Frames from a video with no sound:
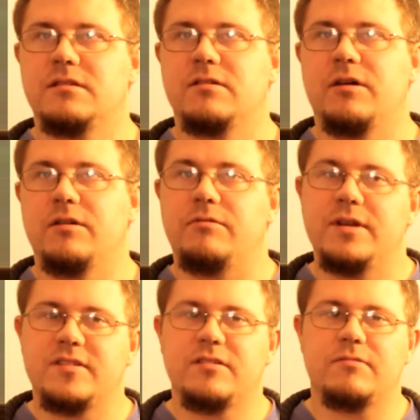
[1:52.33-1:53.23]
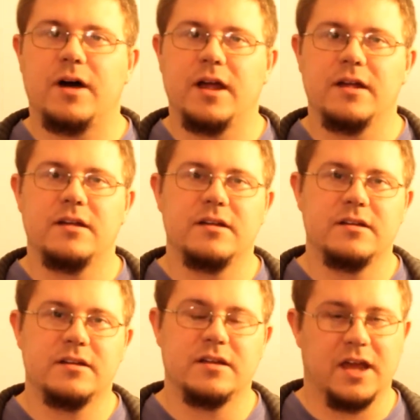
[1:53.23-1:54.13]
the reason why
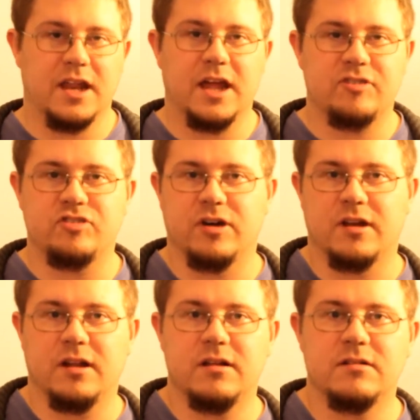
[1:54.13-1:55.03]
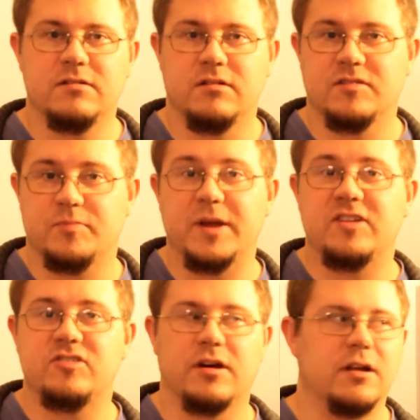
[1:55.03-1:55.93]
an air shuttle or space
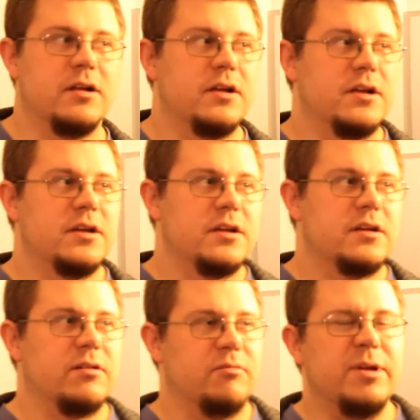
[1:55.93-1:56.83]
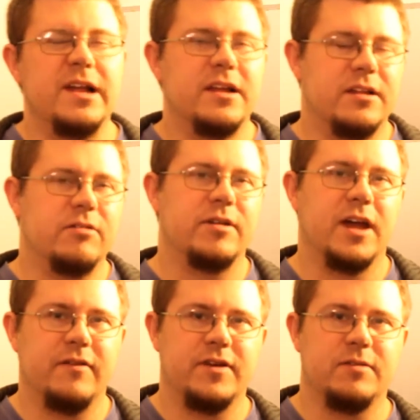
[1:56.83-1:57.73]
shuttle really don't
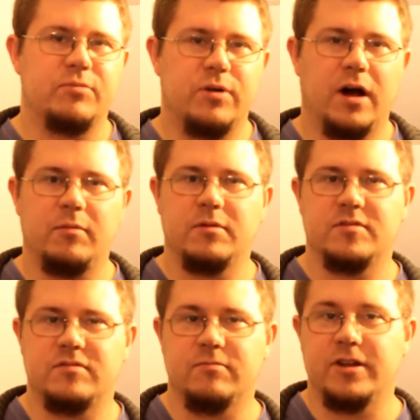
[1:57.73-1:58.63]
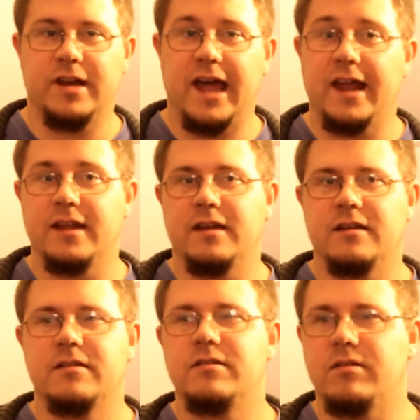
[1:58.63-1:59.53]
have any problems with landing
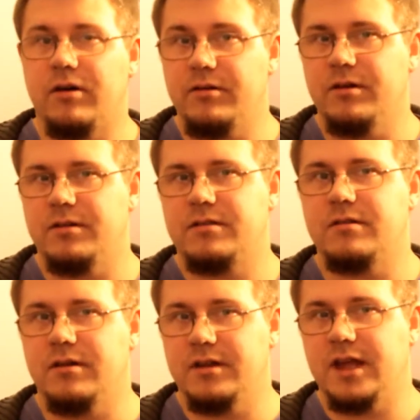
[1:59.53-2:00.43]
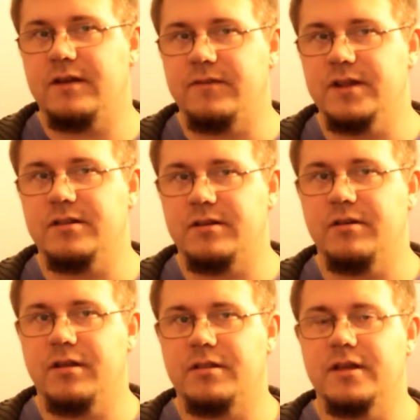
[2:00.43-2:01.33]
on Earth, on an airfield on
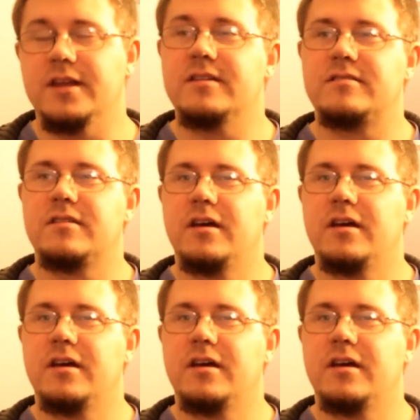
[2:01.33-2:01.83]
Earth, is